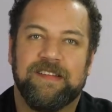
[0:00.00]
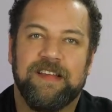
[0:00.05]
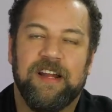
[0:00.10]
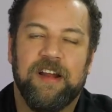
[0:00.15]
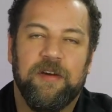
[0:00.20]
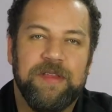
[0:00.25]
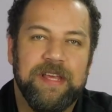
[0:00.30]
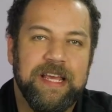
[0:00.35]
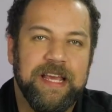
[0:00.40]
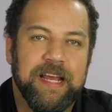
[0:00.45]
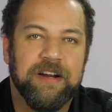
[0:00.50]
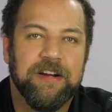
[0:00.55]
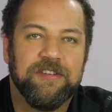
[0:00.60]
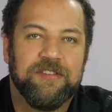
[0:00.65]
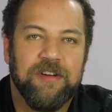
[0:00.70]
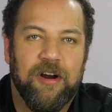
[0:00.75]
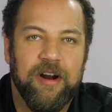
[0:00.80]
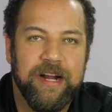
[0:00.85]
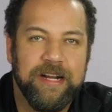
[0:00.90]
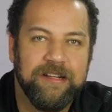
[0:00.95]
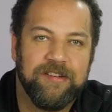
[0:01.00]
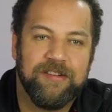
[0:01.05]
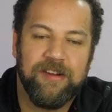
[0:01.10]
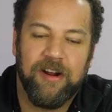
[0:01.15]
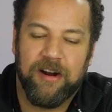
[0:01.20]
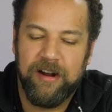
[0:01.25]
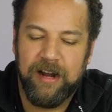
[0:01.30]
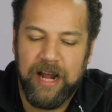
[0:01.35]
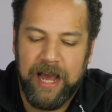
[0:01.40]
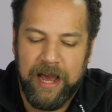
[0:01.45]
You know, the year's already
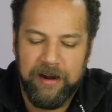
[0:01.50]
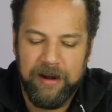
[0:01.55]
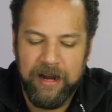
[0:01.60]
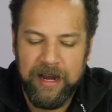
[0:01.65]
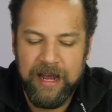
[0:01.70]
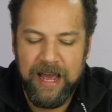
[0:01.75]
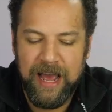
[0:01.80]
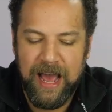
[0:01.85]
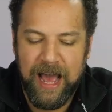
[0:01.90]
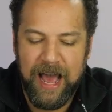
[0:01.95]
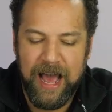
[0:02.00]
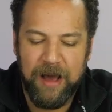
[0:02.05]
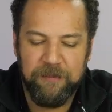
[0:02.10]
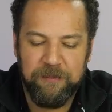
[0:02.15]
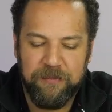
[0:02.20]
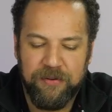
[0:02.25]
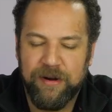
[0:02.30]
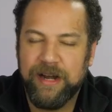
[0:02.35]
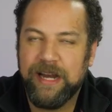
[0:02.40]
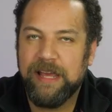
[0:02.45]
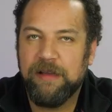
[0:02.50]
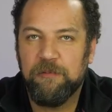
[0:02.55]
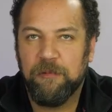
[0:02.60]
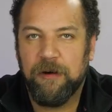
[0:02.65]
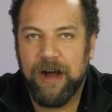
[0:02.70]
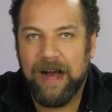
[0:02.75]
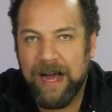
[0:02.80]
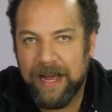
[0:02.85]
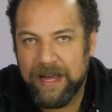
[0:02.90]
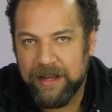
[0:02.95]
started out pretty
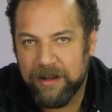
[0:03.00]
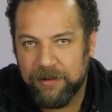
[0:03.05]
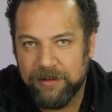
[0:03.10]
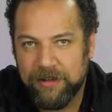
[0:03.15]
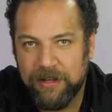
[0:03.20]
wild.